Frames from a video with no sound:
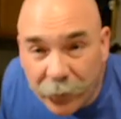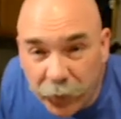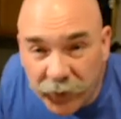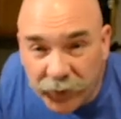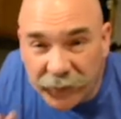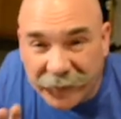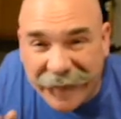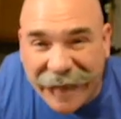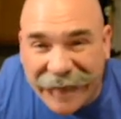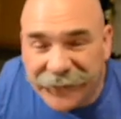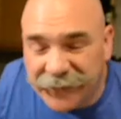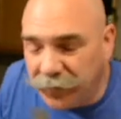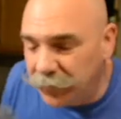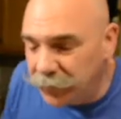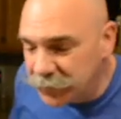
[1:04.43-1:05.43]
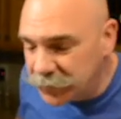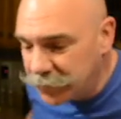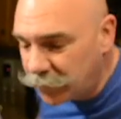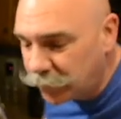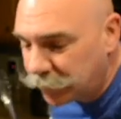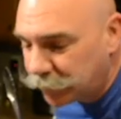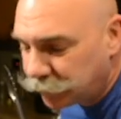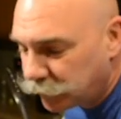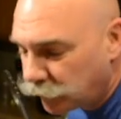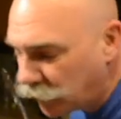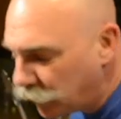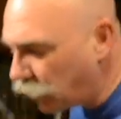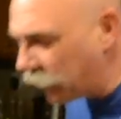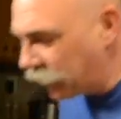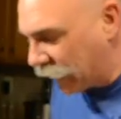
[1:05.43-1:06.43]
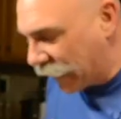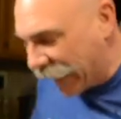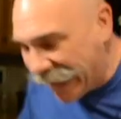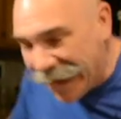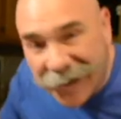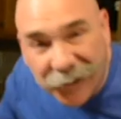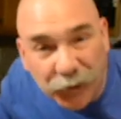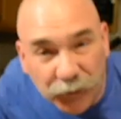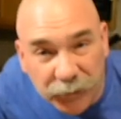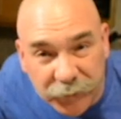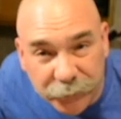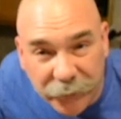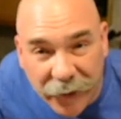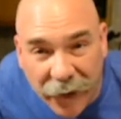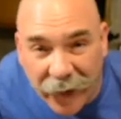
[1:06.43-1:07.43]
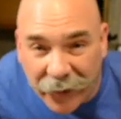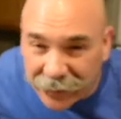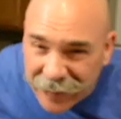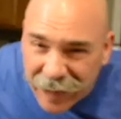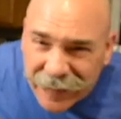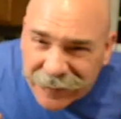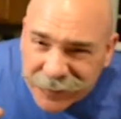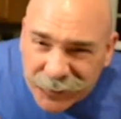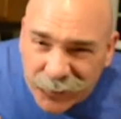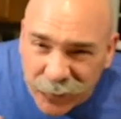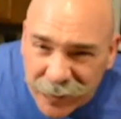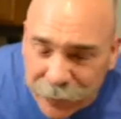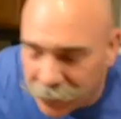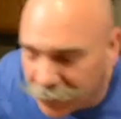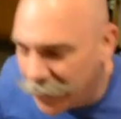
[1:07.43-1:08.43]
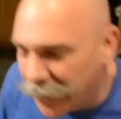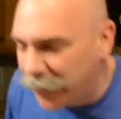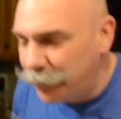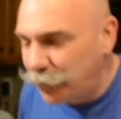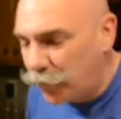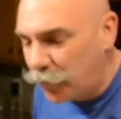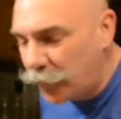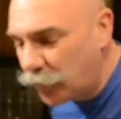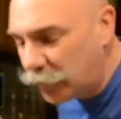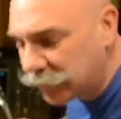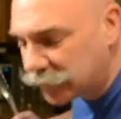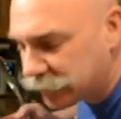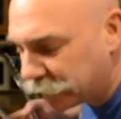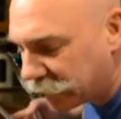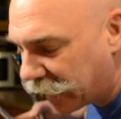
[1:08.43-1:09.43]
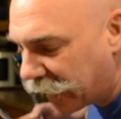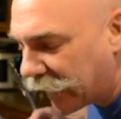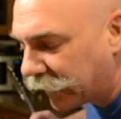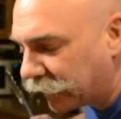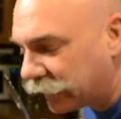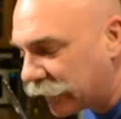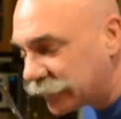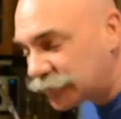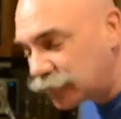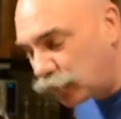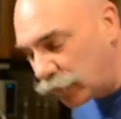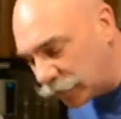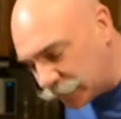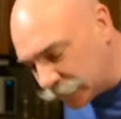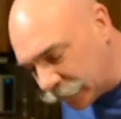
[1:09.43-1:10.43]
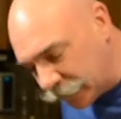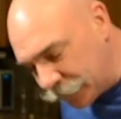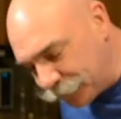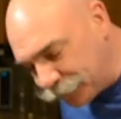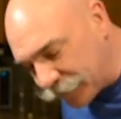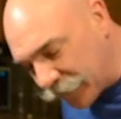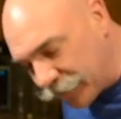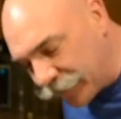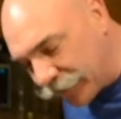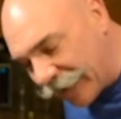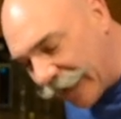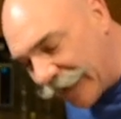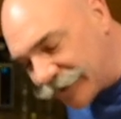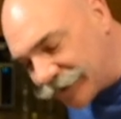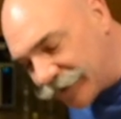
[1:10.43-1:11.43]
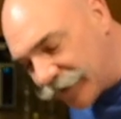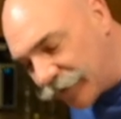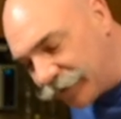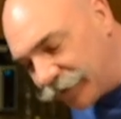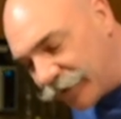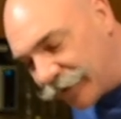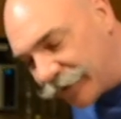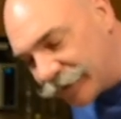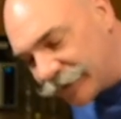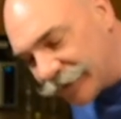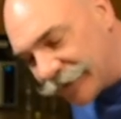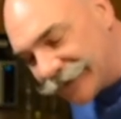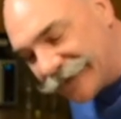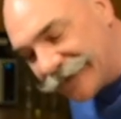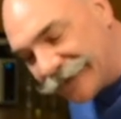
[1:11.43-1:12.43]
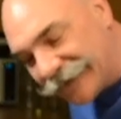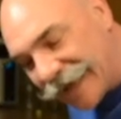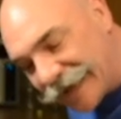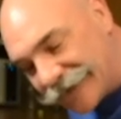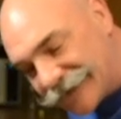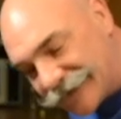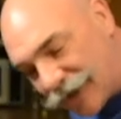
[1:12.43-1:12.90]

we use a cast iron skillet, we want the handle to be hot. Not screaming hot, but we want it to be hot. That's what the cast iron does, is it likes to